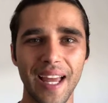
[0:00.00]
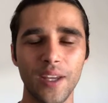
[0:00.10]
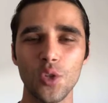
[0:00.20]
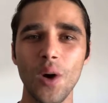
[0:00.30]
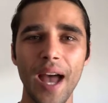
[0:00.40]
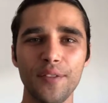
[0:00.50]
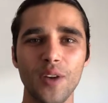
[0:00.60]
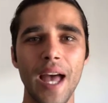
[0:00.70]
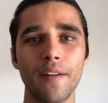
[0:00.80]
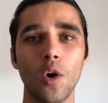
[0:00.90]
Like, you don't have to
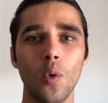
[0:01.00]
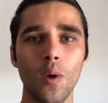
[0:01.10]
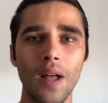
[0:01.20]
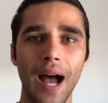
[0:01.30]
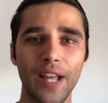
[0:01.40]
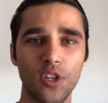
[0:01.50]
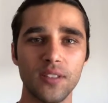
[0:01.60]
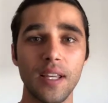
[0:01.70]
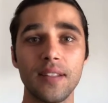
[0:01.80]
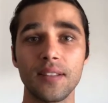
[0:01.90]
have, oh, I
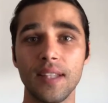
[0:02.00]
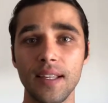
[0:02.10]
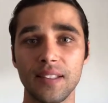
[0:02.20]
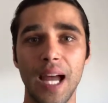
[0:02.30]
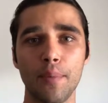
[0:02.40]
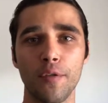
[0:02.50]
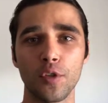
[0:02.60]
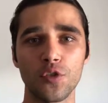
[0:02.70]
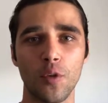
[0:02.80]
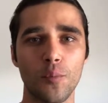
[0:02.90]
just eat these type of
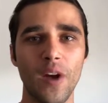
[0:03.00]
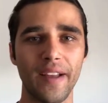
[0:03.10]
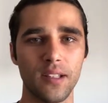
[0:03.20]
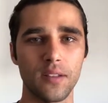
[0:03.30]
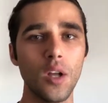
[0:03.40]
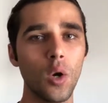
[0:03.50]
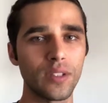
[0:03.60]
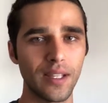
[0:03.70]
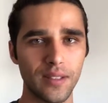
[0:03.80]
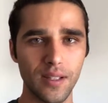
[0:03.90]
foods for breakfast. No,
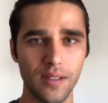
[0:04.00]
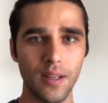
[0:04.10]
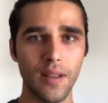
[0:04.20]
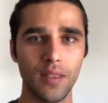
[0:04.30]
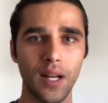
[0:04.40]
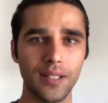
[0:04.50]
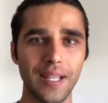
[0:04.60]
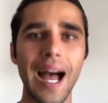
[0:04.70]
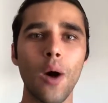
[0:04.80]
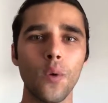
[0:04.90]
this is not
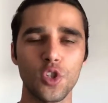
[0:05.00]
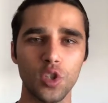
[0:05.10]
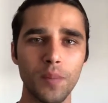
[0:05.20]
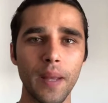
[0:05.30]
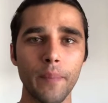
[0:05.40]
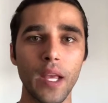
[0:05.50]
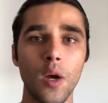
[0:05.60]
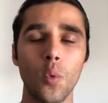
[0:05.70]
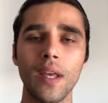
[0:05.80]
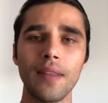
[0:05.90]
how we should be.
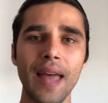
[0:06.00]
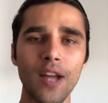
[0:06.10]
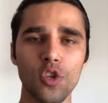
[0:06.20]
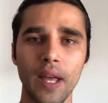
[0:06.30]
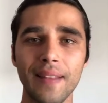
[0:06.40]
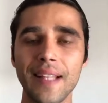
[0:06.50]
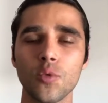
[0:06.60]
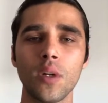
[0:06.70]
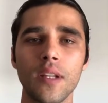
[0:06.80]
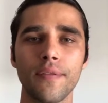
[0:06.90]
We can actually, and that's
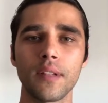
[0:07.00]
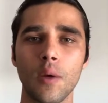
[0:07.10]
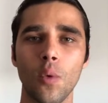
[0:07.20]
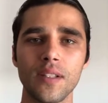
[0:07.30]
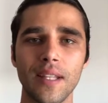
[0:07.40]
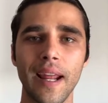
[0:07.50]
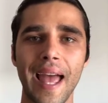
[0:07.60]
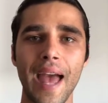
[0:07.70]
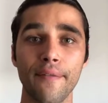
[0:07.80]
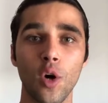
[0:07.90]
one of the ones that I
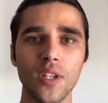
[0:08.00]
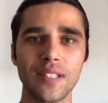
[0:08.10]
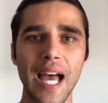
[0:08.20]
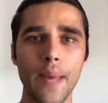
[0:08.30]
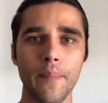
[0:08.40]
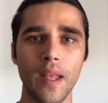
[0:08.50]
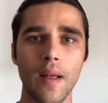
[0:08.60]
have all the time.